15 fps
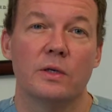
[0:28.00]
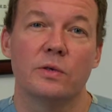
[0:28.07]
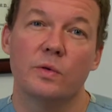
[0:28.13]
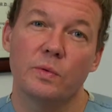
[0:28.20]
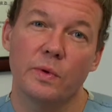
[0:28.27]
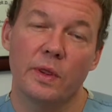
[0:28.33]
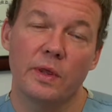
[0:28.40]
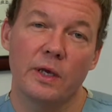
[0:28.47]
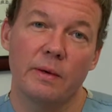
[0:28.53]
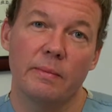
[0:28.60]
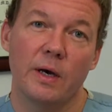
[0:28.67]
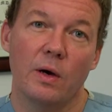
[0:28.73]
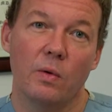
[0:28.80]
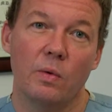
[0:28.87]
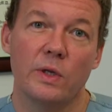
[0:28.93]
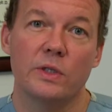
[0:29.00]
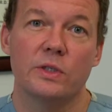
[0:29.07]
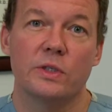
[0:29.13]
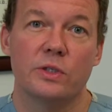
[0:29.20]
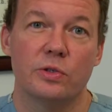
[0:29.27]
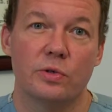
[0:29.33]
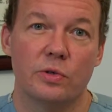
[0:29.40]
So when we think about what
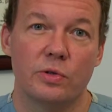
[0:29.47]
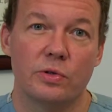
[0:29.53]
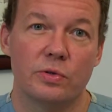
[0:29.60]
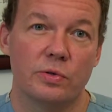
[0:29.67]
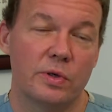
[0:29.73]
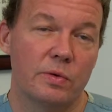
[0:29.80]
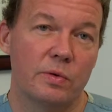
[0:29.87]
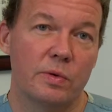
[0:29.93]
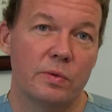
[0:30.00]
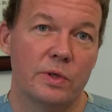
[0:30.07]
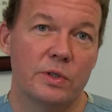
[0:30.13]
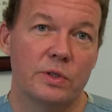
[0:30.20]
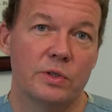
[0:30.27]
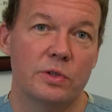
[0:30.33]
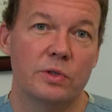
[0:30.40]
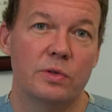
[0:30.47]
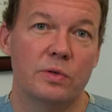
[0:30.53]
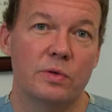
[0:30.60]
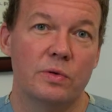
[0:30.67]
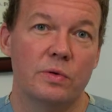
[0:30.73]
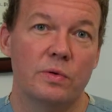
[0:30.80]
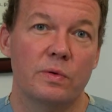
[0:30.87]
surgery we want to
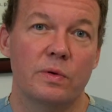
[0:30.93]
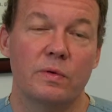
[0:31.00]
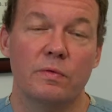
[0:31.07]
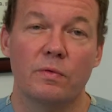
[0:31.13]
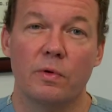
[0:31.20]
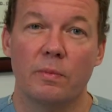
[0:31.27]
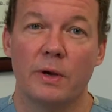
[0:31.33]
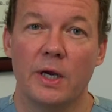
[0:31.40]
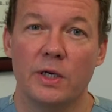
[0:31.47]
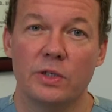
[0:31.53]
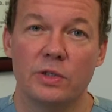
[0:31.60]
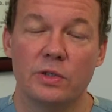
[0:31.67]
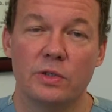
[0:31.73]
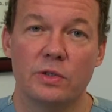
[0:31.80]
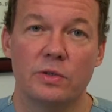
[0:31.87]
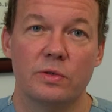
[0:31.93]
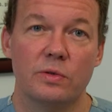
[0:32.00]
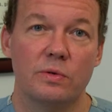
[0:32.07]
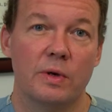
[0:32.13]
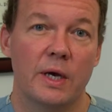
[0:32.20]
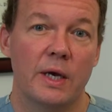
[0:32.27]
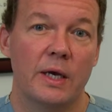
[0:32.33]
do for patients
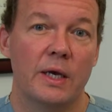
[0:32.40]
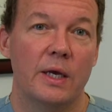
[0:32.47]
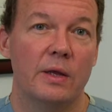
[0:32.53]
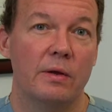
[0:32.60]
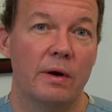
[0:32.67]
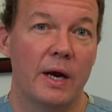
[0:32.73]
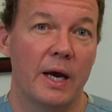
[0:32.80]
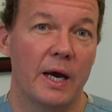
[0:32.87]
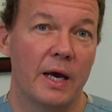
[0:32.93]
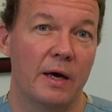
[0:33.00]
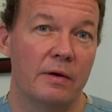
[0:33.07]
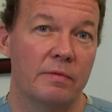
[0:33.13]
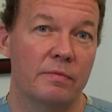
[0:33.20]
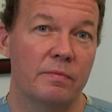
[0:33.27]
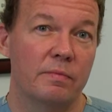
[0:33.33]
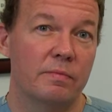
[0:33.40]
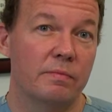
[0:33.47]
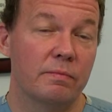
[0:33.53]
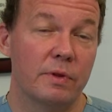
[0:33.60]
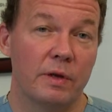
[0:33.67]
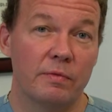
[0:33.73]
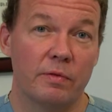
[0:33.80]
who either have
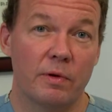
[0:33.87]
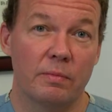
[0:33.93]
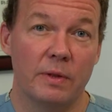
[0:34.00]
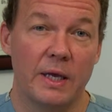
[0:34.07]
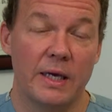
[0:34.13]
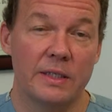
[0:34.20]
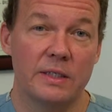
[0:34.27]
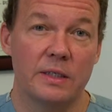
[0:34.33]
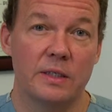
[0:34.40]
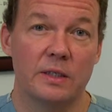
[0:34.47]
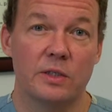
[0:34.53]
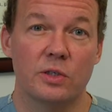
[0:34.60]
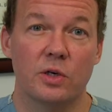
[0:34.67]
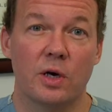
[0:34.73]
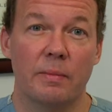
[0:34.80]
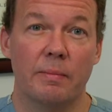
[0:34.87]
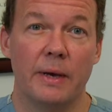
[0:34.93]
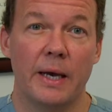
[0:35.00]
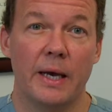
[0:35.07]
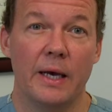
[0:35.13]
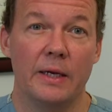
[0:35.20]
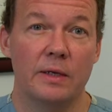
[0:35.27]
blepharoplasty that's gone
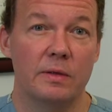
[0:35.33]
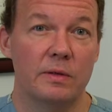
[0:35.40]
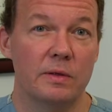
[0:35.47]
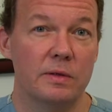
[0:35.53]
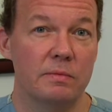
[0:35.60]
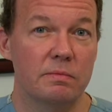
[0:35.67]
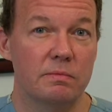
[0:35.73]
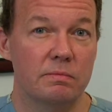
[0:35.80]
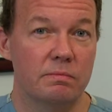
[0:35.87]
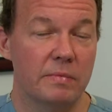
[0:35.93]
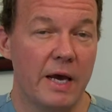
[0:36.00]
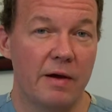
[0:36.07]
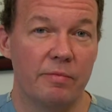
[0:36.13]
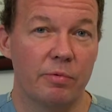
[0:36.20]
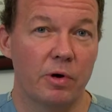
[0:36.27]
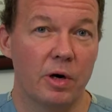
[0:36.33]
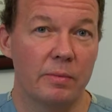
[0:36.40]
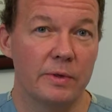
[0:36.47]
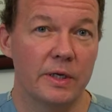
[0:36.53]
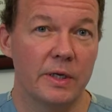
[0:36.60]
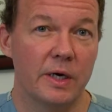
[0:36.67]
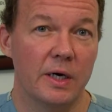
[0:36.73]
bad and have
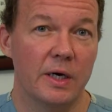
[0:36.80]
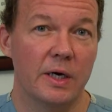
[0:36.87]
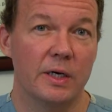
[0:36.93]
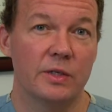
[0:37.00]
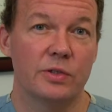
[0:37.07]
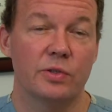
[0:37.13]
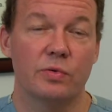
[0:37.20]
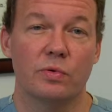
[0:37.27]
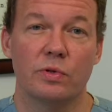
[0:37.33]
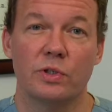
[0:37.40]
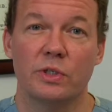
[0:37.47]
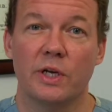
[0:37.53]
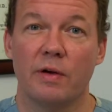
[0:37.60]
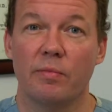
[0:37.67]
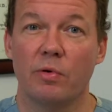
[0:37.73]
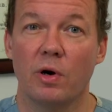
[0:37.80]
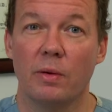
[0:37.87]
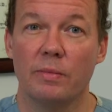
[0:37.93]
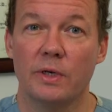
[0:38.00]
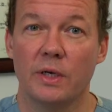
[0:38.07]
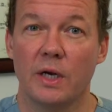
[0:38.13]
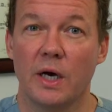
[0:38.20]
prominent eyes, or just have
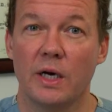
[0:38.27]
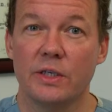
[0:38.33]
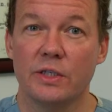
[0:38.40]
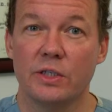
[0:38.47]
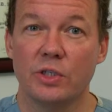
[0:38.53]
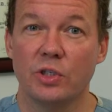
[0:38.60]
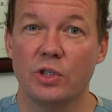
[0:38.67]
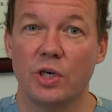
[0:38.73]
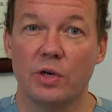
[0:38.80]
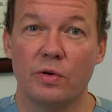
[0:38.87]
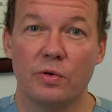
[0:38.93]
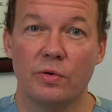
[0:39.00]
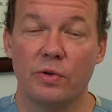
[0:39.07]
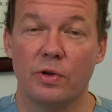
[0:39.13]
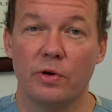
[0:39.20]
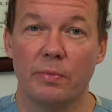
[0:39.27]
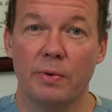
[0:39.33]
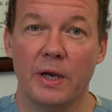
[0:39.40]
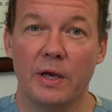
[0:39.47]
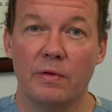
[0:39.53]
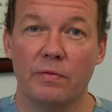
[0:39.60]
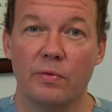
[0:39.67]
prominent eyes in general that are
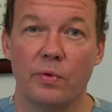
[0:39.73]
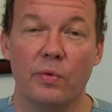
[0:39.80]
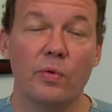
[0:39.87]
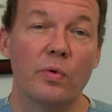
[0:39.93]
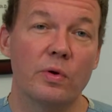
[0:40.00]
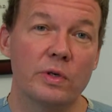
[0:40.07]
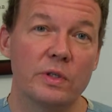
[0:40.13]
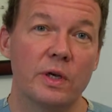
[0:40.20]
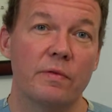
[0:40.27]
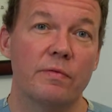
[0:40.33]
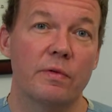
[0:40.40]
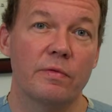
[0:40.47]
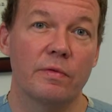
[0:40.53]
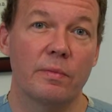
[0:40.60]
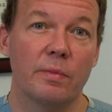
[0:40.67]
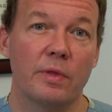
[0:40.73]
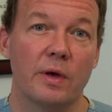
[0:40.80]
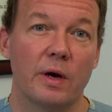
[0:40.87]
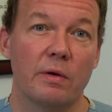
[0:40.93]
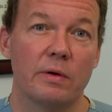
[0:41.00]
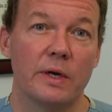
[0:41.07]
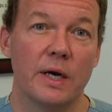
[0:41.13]
painful, or suffer from
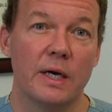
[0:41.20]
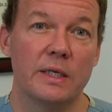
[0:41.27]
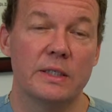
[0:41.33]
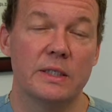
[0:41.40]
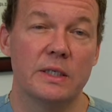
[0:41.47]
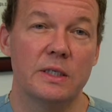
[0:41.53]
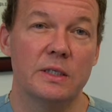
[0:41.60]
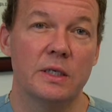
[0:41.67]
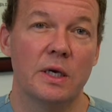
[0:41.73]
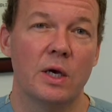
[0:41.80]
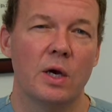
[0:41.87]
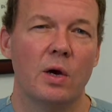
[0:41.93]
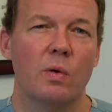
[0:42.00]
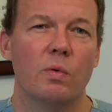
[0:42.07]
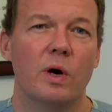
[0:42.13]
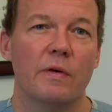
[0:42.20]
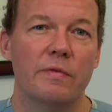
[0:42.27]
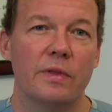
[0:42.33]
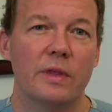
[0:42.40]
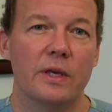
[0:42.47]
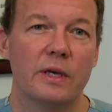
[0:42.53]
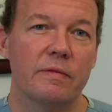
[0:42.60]
thyroid eye disease, we
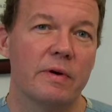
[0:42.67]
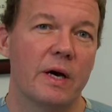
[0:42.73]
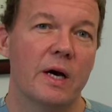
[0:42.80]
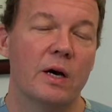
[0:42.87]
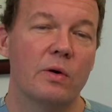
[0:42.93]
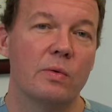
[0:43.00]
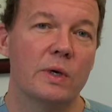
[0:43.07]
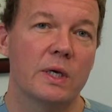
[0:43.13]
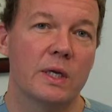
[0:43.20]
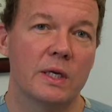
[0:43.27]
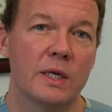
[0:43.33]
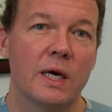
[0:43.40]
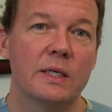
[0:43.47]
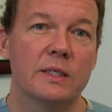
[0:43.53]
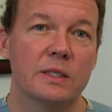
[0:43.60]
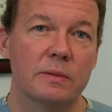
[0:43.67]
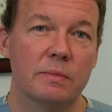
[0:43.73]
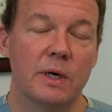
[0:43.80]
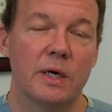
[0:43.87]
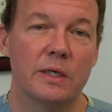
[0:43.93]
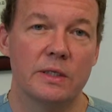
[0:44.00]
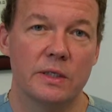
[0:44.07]
often think of how we can
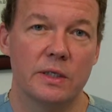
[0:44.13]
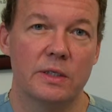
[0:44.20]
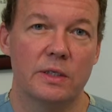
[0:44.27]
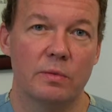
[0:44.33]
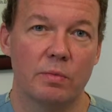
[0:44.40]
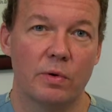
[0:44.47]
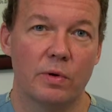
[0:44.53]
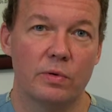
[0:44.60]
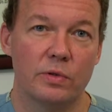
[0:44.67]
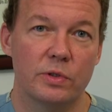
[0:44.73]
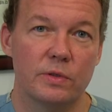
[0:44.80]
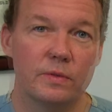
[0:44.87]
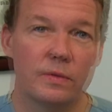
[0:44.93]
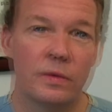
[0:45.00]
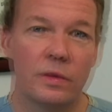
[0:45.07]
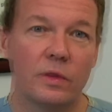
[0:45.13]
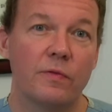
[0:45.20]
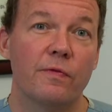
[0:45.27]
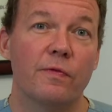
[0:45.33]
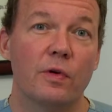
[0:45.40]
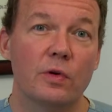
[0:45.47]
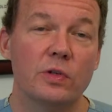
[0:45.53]
customize this approach. The
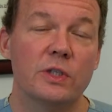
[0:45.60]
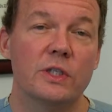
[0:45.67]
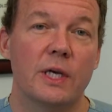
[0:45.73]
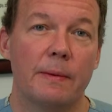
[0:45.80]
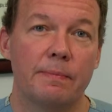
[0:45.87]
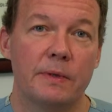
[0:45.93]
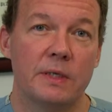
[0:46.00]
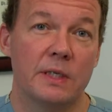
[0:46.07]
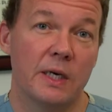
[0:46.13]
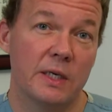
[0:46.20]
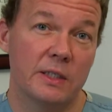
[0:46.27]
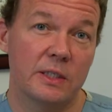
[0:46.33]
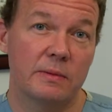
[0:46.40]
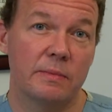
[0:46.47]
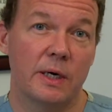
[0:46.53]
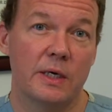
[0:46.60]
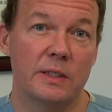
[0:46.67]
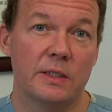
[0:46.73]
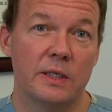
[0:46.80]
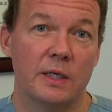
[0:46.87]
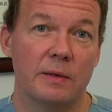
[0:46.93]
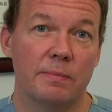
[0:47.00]
first step in
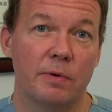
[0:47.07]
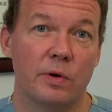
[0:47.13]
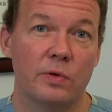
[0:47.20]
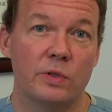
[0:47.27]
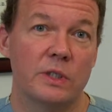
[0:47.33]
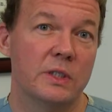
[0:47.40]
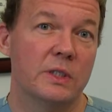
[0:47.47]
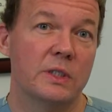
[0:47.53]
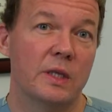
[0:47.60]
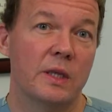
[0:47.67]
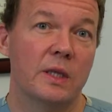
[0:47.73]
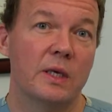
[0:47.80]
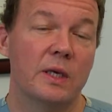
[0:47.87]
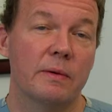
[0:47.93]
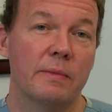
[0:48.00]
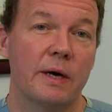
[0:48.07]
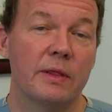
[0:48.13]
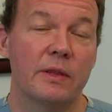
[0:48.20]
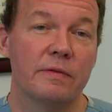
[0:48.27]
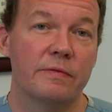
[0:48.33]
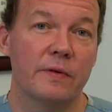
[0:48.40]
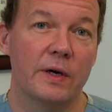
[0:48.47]
customizing an approach is to think
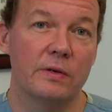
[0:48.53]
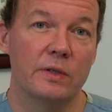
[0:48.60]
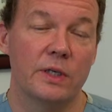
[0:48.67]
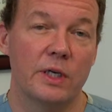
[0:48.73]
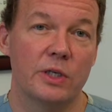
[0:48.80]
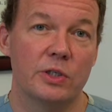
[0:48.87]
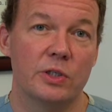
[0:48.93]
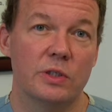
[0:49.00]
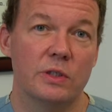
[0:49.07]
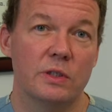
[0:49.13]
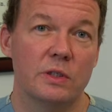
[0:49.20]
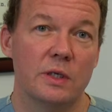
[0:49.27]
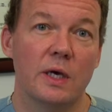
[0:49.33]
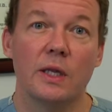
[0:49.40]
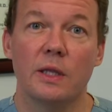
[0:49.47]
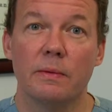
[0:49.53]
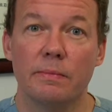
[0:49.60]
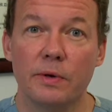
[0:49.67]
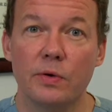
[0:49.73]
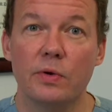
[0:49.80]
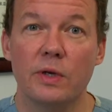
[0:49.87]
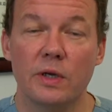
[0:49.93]
about the foundation, and the
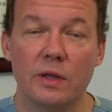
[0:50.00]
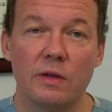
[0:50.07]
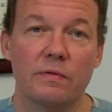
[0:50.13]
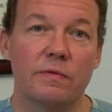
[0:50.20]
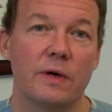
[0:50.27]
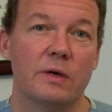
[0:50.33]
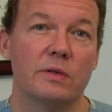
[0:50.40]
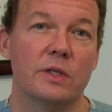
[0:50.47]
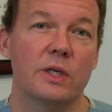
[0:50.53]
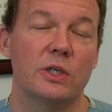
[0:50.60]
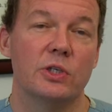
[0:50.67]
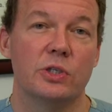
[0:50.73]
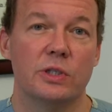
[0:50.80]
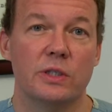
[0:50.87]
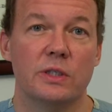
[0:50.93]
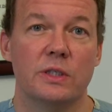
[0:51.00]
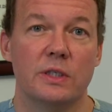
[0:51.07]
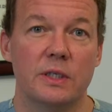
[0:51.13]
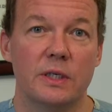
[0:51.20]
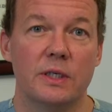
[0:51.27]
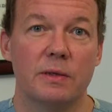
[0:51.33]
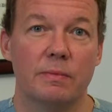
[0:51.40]
building of the foundation is the
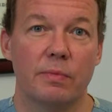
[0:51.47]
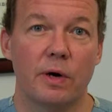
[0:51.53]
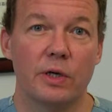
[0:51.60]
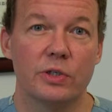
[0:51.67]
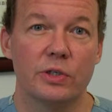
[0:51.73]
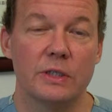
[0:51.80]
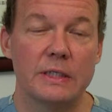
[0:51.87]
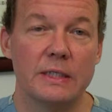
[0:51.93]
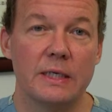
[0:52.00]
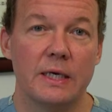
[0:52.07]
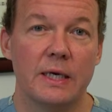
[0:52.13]
decompression.